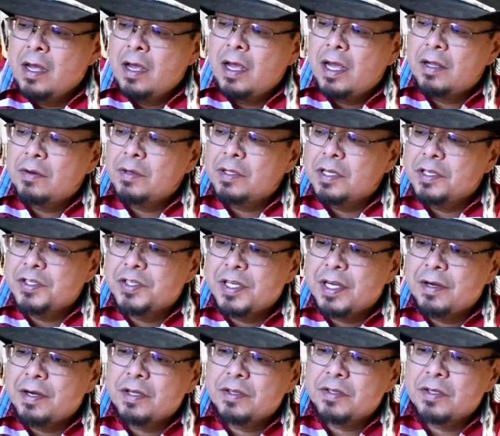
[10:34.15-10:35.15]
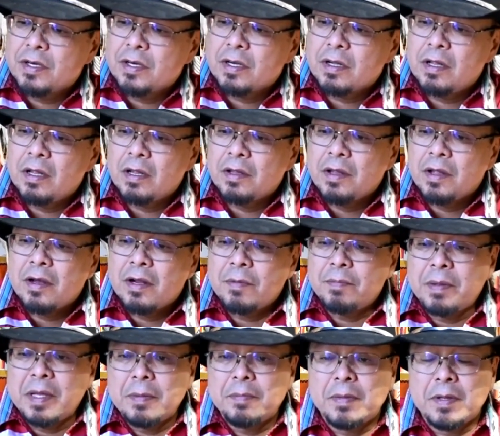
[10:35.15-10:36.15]
And with a sharing circle, a lot of
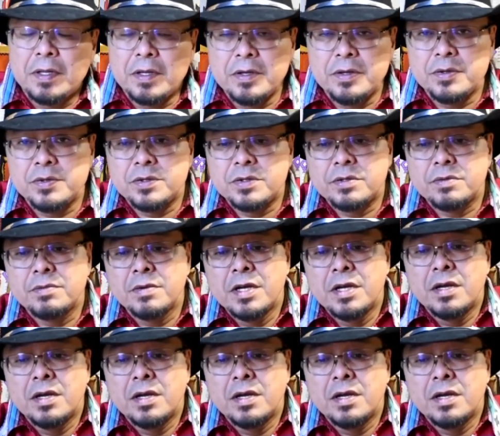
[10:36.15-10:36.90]
people use